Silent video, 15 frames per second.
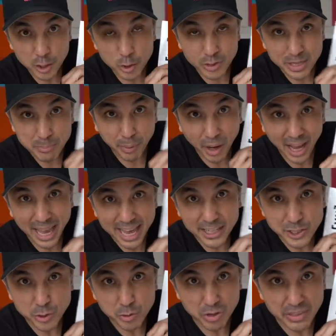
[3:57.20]
you can buy
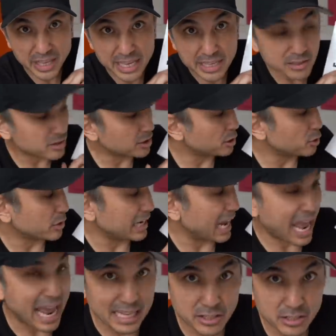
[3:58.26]
extra of these, you
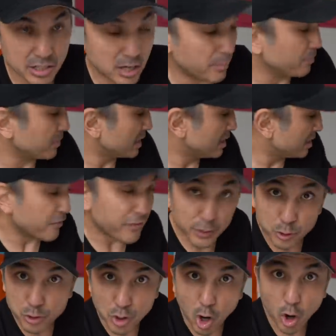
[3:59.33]
can add some. The
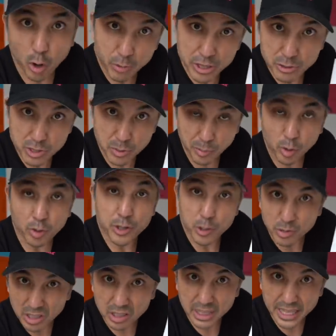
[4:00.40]
filters are reusable, you can